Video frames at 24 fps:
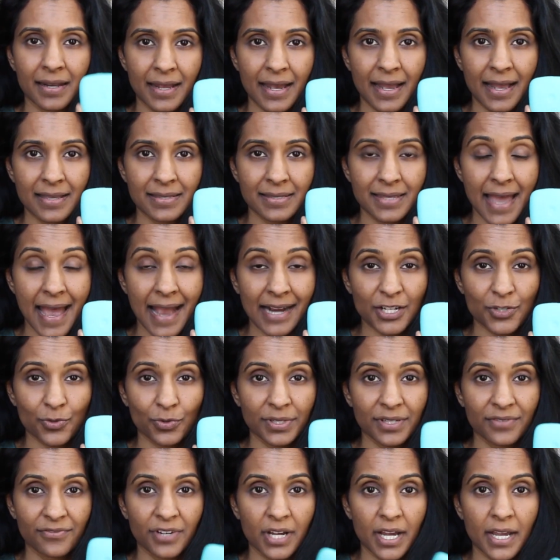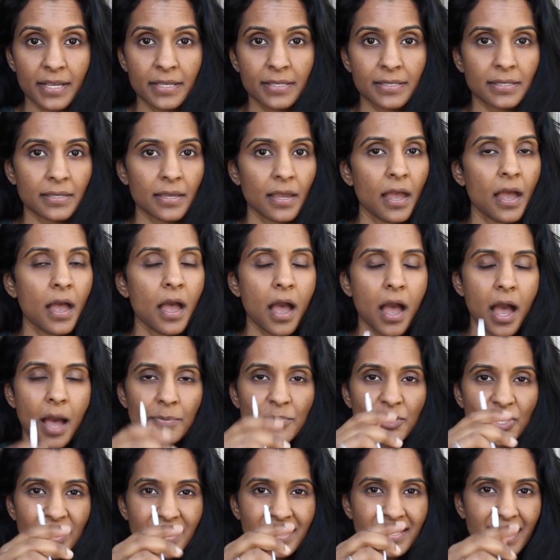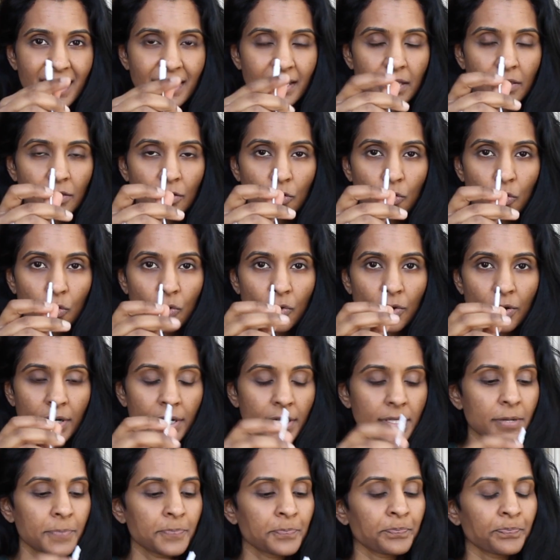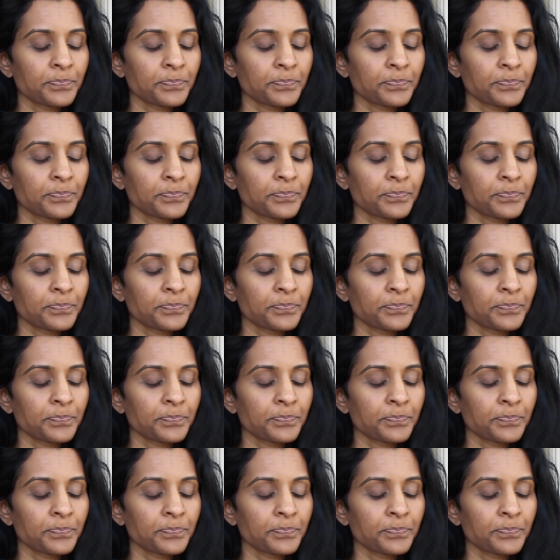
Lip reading: has the actual device. I'm just taking the cord